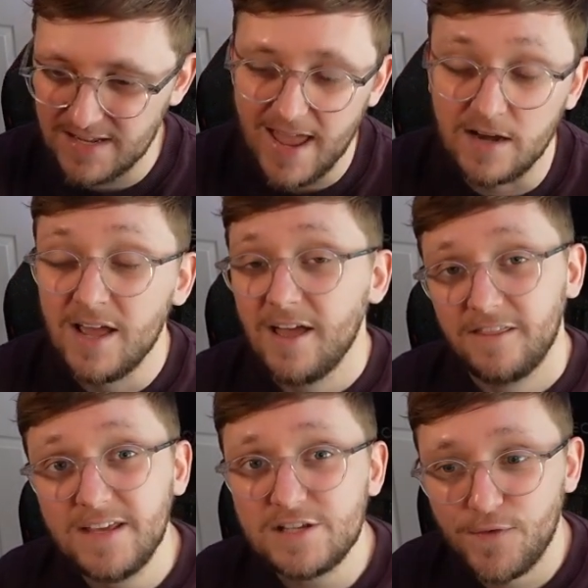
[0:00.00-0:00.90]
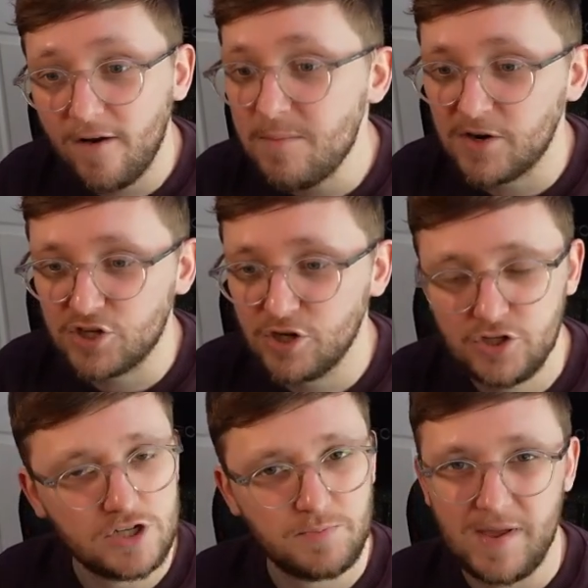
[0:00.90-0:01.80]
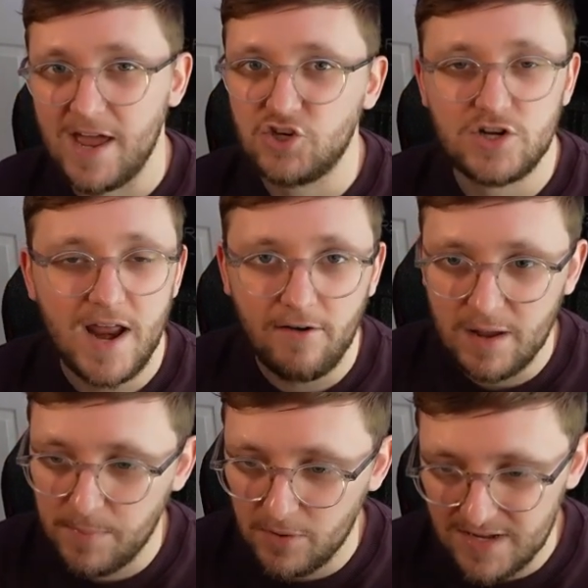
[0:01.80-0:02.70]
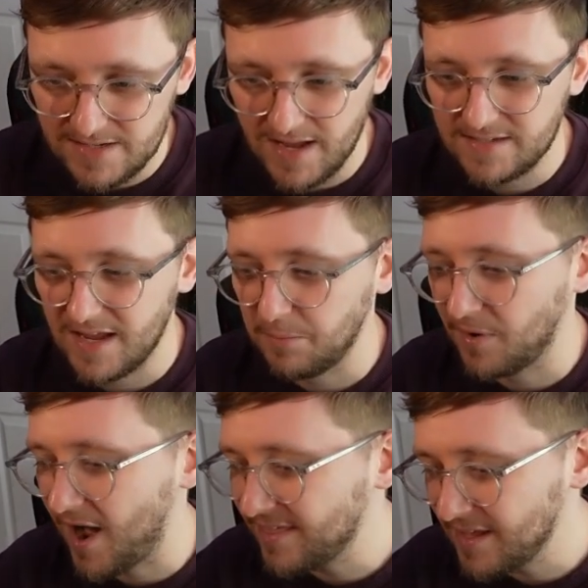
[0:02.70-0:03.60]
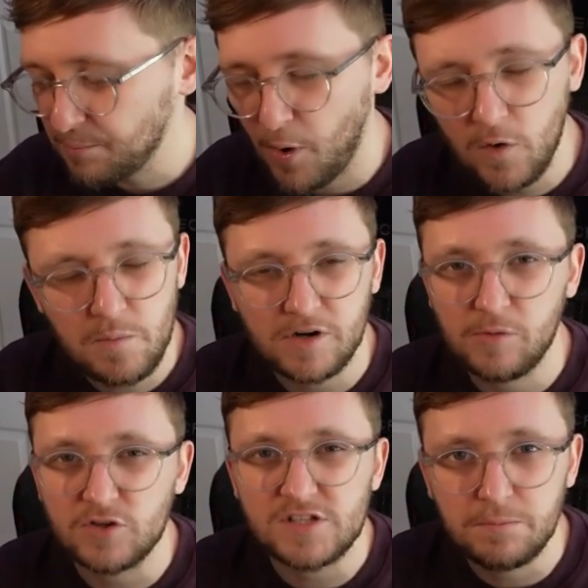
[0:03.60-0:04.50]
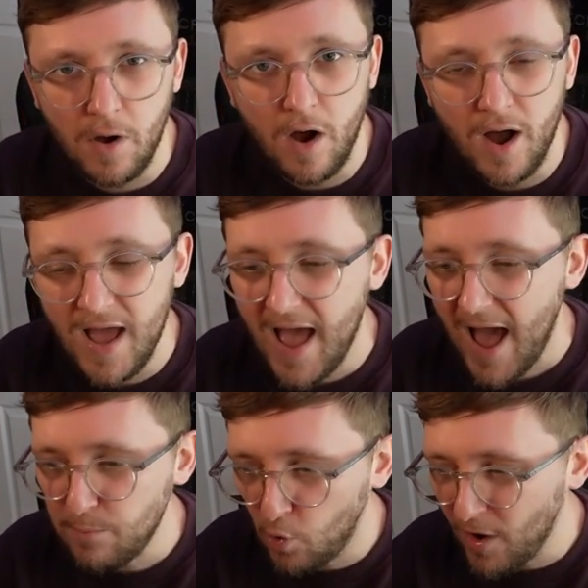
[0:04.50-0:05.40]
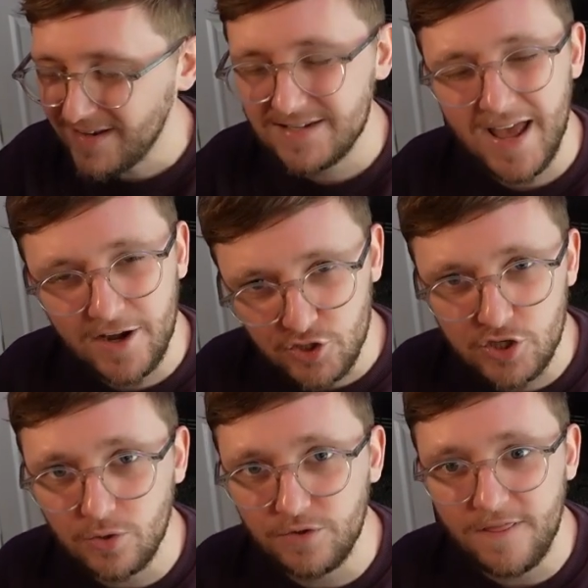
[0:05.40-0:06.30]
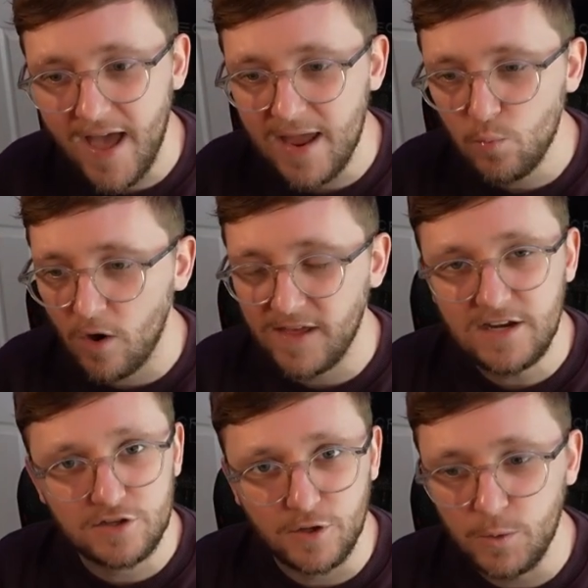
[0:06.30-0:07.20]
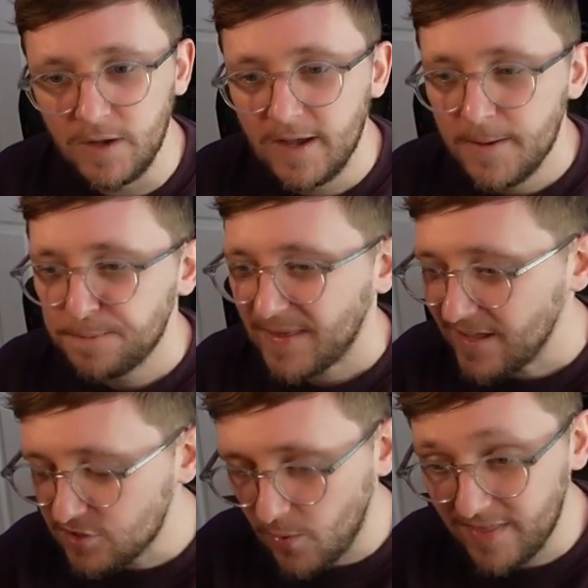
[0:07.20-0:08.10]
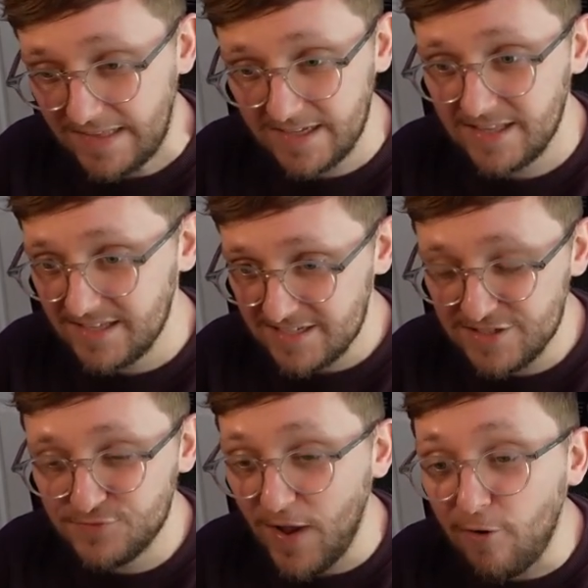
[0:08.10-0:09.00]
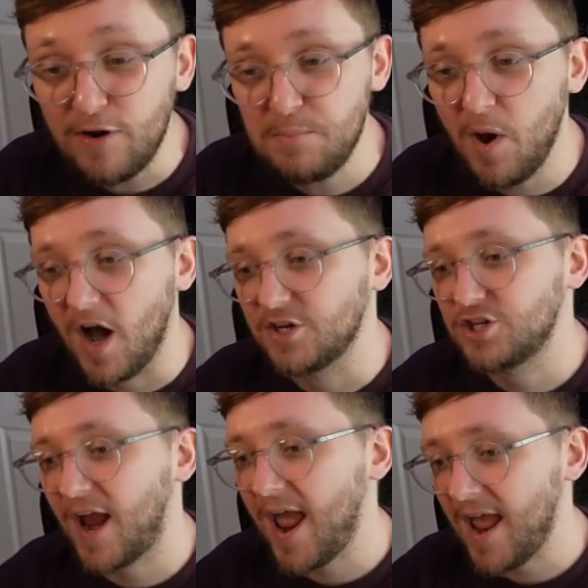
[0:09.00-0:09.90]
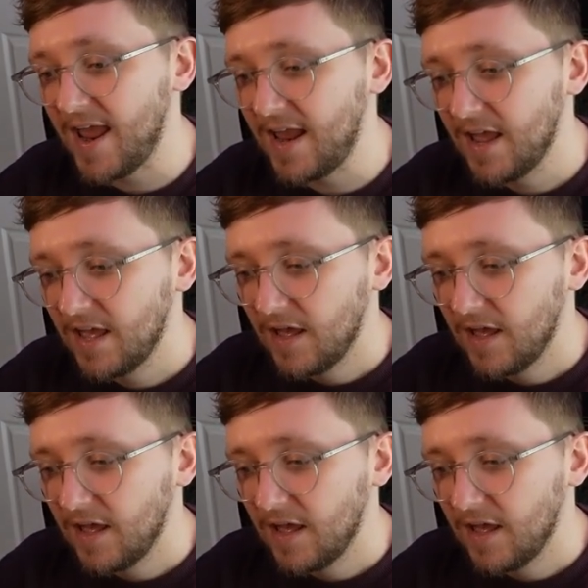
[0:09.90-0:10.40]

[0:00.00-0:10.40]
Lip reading: And again, this very much could just be a generic building setting, but I think Pokemon are more smart and more intentional than that in what they do. And so I think that this is very much a